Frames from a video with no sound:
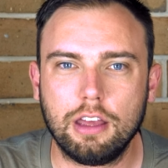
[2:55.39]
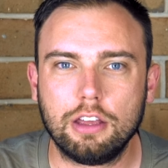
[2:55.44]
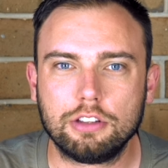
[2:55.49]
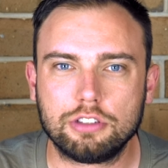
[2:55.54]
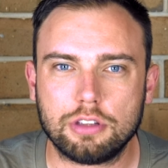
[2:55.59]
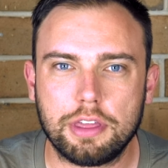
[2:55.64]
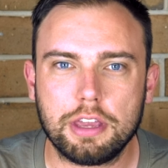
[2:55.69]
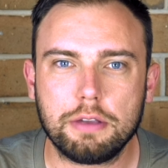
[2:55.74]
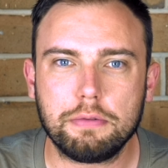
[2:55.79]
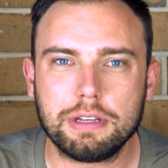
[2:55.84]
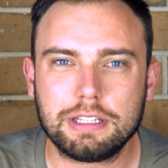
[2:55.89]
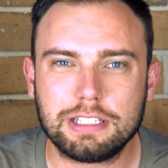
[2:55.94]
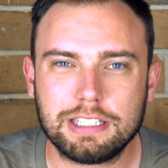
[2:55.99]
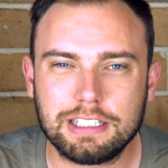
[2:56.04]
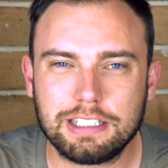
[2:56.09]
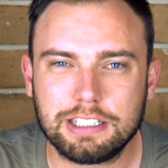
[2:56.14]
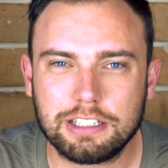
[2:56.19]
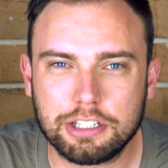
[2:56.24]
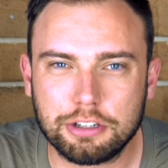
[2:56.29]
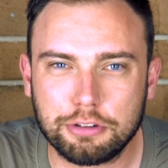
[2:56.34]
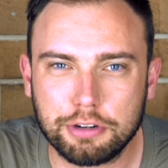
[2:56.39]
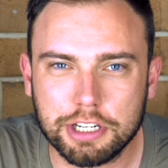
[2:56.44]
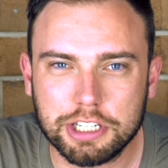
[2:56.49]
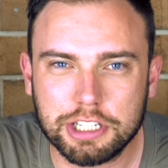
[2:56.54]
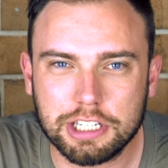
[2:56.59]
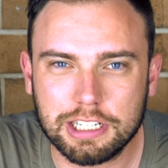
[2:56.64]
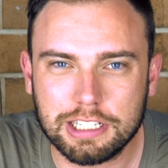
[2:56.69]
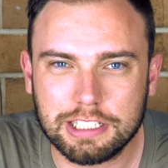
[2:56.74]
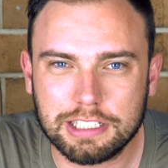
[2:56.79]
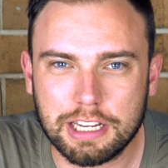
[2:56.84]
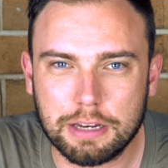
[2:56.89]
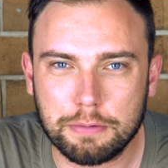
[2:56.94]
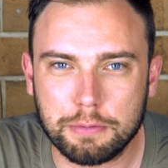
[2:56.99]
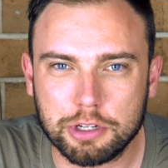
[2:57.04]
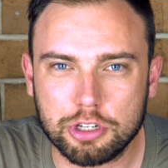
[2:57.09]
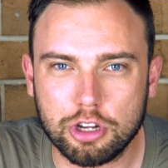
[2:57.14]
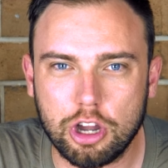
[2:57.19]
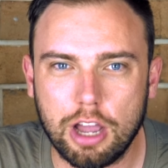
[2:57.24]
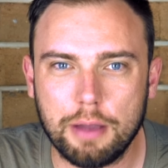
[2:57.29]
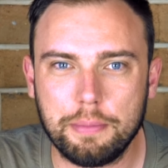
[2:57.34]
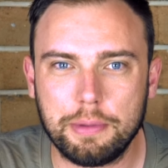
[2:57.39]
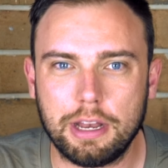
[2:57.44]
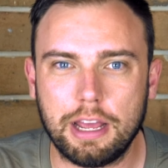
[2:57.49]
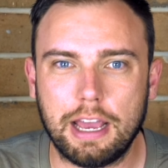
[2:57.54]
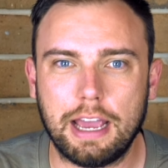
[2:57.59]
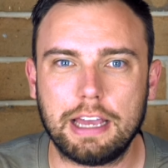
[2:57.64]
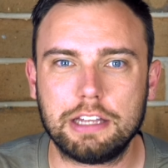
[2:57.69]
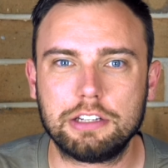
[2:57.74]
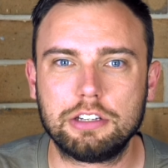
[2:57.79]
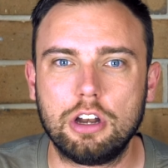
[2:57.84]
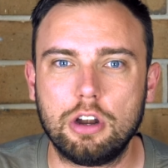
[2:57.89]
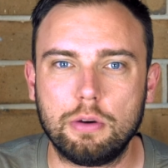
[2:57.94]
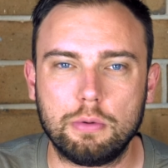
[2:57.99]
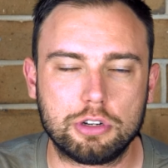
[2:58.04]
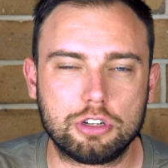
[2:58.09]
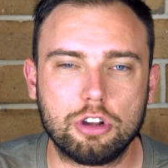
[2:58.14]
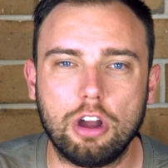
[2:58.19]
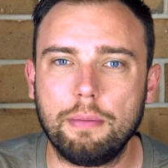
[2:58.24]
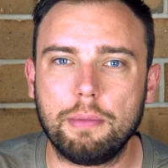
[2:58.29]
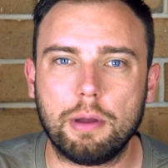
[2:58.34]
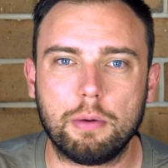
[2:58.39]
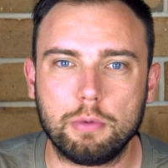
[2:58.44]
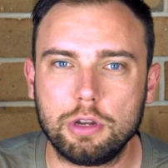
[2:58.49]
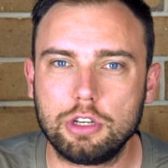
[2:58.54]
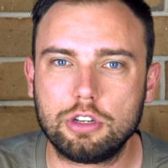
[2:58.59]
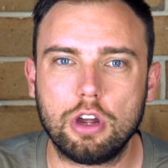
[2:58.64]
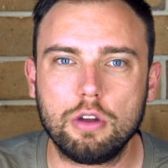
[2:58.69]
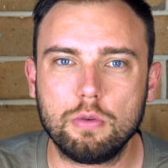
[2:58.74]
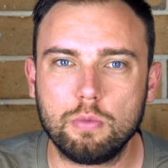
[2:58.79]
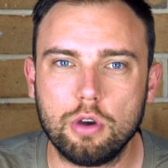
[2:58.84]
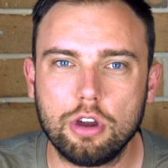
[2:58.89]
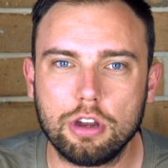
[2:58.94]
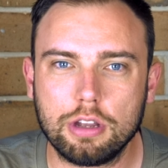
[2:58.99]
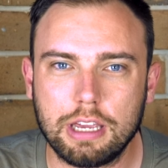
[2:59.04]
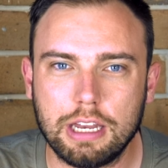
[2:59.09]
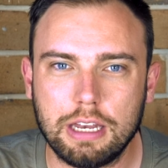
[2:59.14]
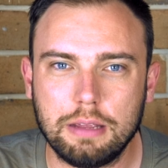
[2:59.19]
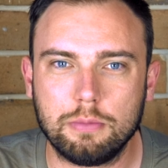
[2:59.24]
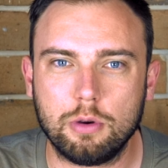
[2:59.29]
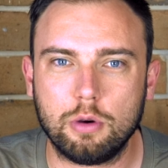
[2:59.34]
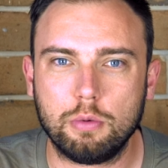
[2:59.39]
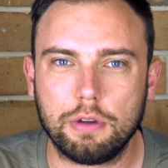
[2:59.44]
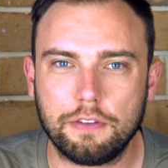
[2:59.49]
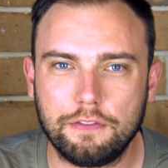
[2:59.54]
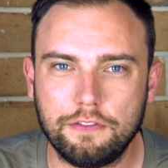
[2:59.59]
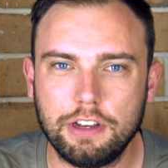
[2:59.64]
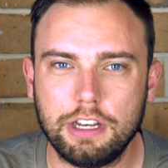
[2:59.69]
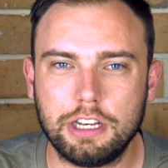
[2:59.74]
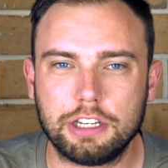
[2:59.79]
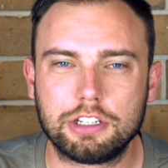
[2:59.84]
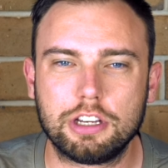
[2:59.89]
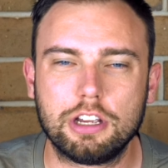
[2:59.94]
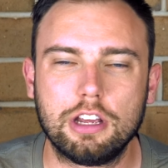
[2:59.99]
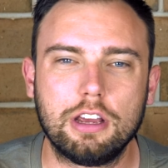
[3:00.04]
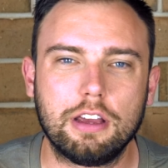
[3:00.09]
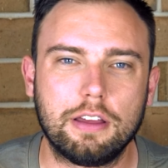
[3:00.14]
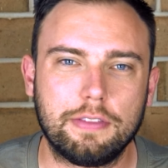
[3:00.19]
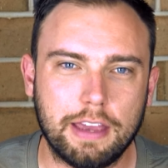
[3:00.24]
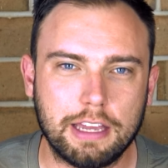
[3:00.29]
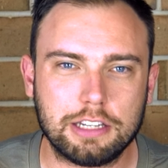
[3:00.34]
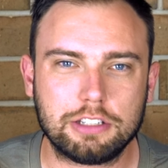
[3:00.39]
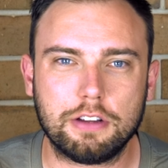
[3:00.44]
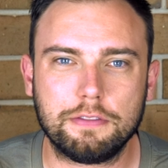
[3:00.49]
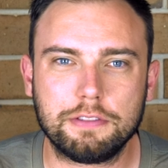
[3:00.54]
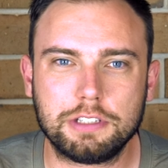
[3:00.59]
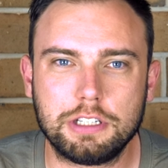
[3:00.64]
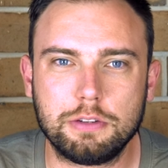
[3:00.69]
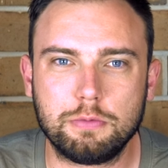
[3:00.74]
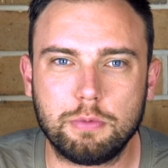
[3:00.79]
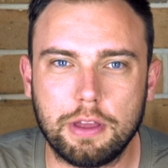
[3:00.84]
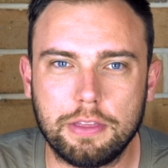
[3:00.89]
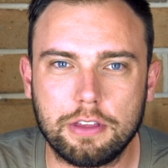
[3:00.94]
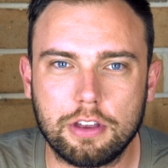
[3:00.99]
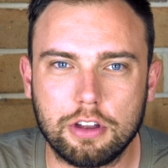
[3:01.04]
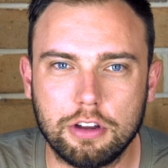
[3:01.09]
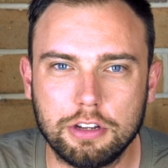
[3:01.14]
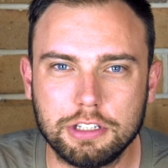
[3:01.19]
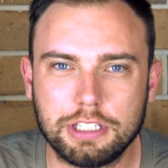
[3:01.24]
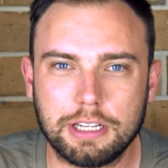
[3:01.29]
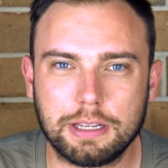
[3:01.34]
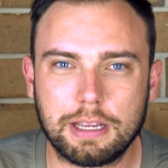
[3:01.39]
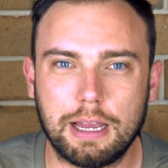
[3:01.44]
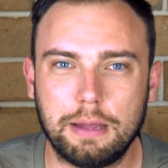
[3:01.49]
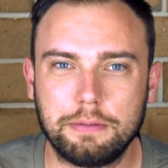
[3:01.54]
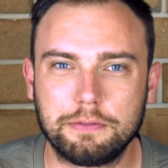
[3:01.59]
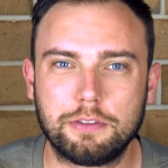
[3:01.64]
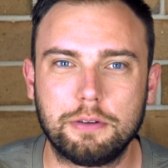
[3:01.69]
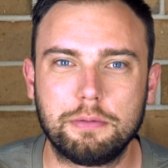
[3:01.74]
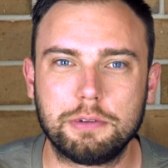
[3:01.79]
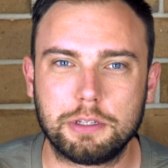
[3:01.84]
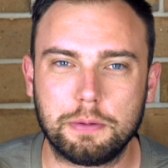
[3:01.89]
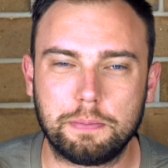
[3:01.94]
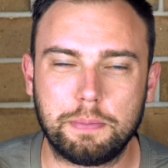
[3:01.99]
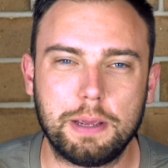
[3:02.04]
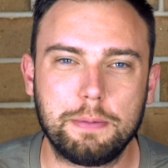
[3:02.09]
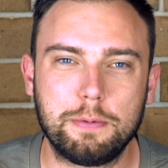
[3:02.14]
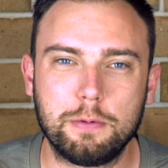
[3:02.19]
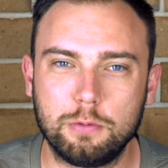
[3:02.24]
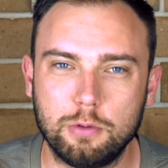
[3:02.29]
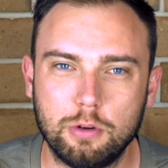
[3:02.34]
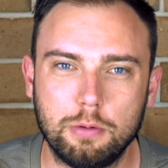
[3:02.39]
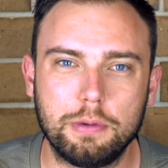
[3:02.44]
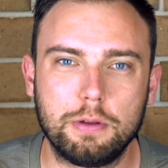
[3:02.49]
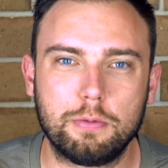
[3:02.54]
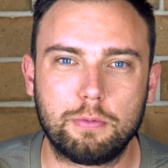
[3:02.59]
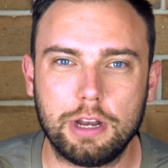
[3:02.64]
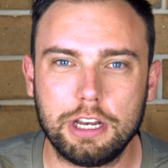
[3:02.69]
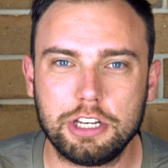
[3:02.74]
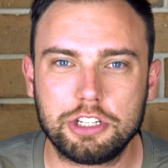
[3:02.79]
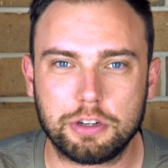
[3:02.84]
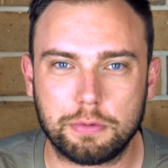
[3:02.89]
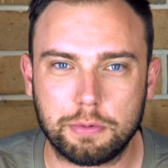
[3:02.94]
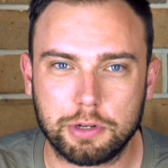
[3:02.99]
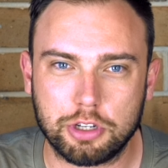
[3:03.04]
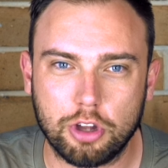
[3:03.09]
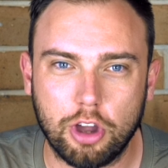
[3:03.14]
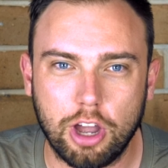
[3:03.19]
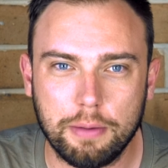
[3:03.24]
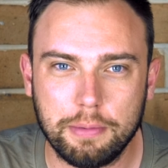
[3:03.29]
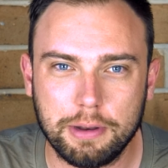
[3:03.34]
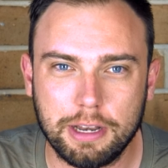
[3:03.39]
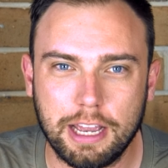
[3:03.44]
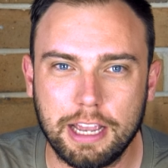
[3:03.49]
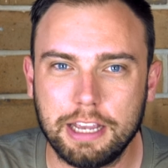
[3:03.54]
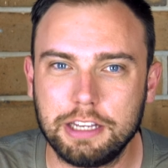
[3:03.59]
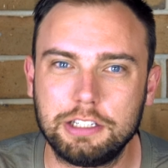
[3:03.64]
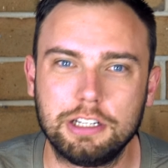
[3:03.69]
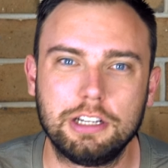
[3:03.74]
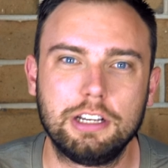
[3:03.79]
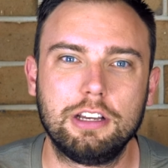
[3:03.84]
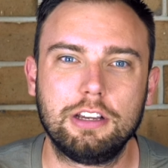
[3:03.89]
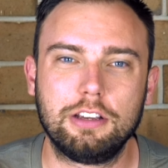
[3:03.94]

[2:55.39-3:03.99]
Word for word: So I think we traditionally see retirement as retirement. We don't work anymore, we're finished. That's obviously where the concept comes from, is that people normally reach a retirement age.